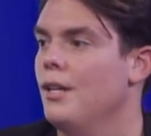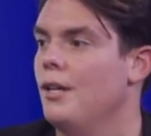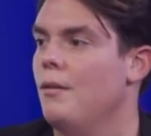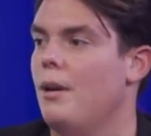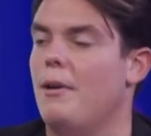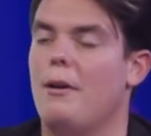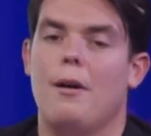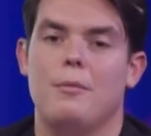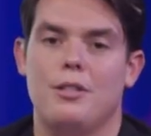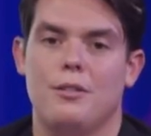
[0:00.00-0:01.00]
what a better
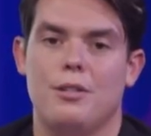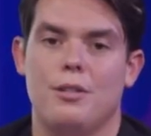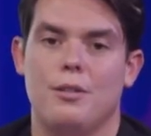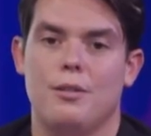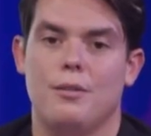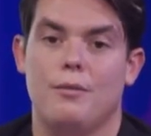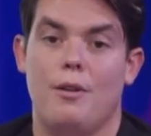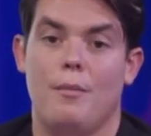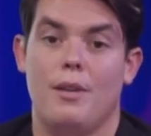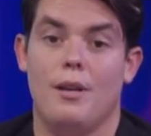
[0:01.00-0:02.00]
option
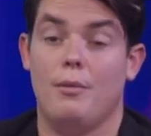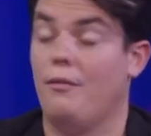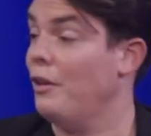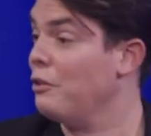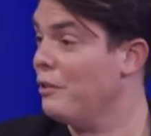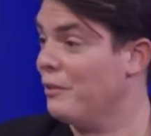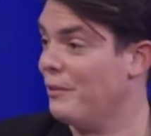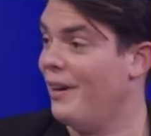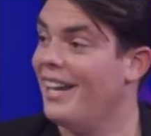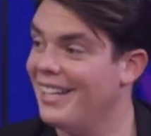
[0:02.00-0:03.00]
from the professionals,
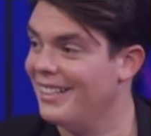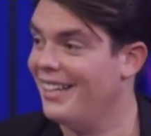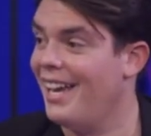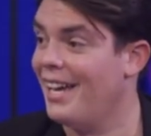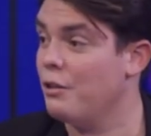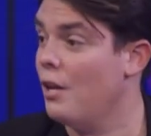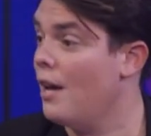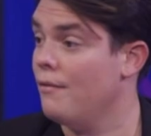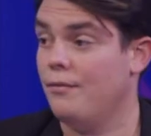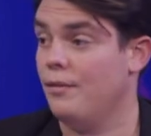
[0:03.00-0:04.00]
right?
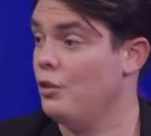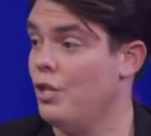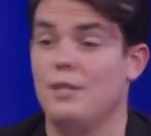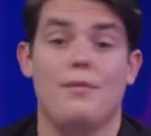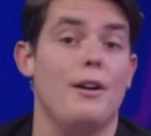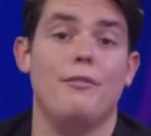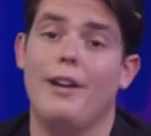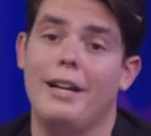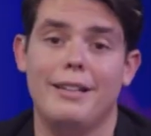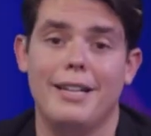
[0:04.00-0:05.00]
And she is very
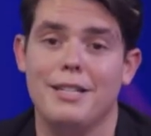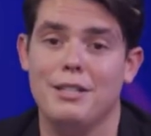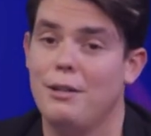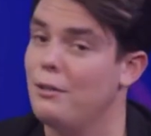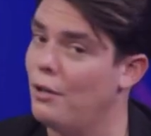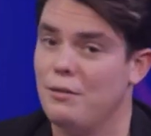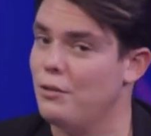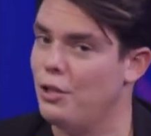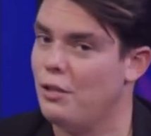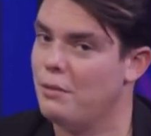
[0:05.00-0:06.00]
friendly. She
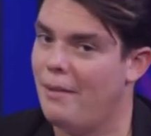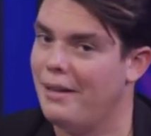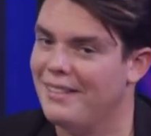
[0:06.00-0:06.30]
doesn't bite.